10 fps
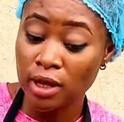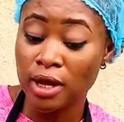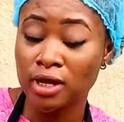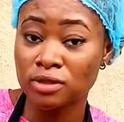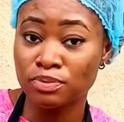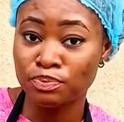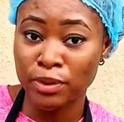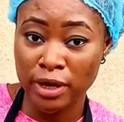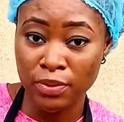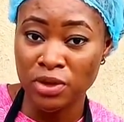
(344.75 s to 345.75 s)
and
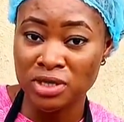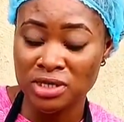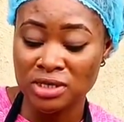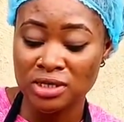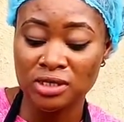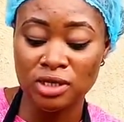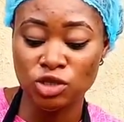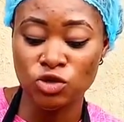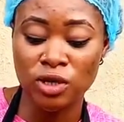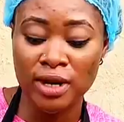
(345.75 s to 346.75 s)
pineapple is in season,
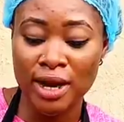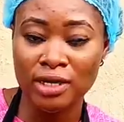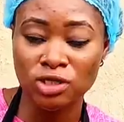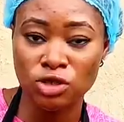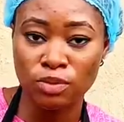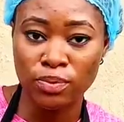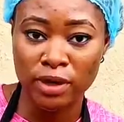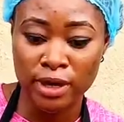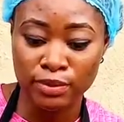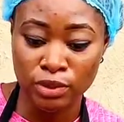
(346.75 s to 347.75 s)
you can add your
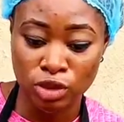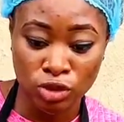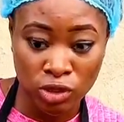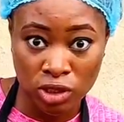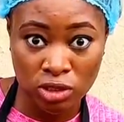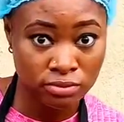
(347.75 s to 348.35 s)
pineapple to it